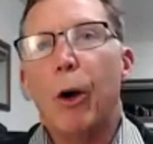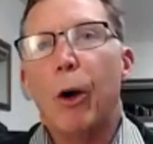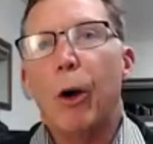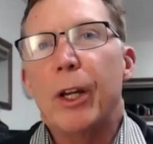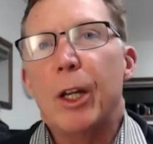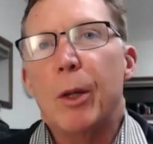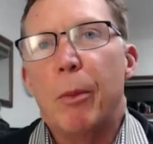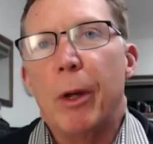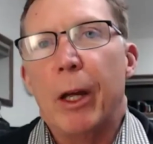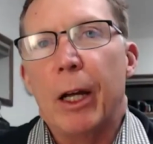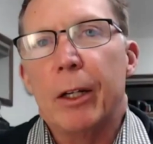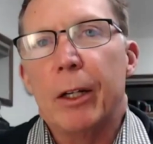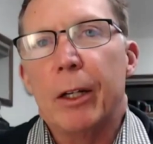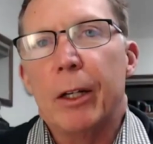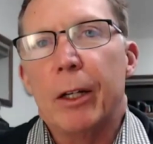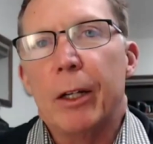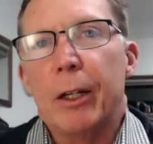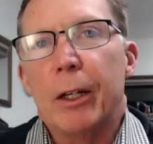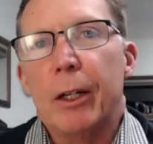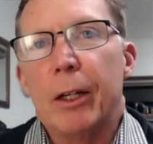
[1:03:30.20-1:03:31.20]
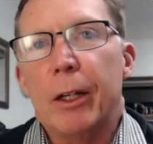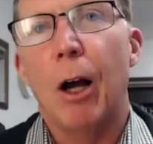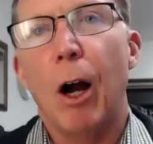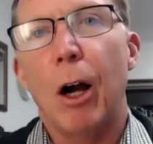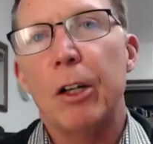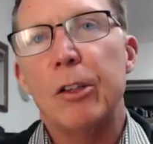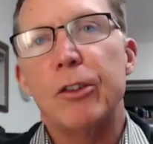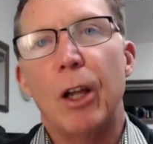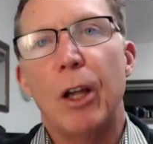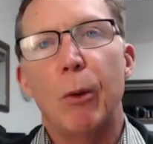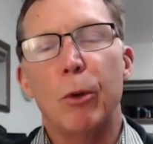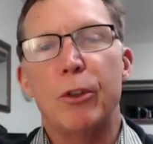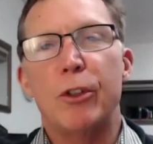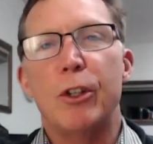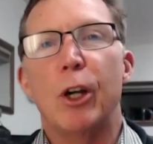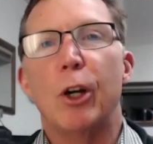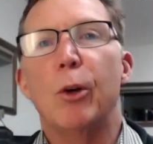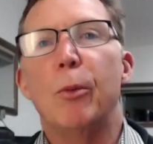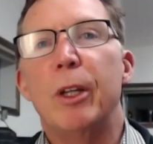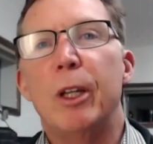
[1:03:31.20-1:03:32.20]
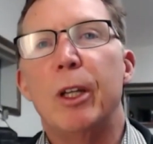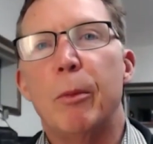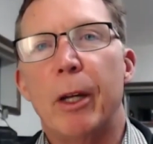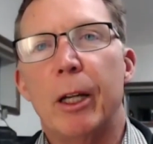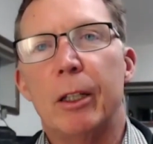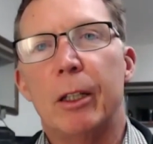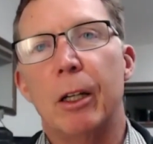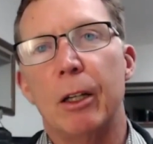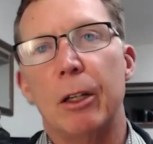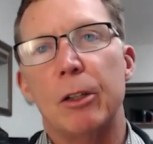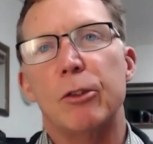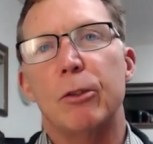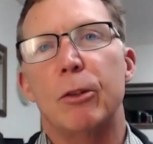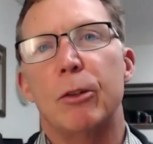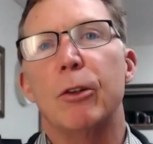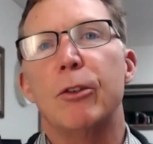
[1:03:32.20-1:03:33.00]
about it, I say, well, tell me about cholesterol,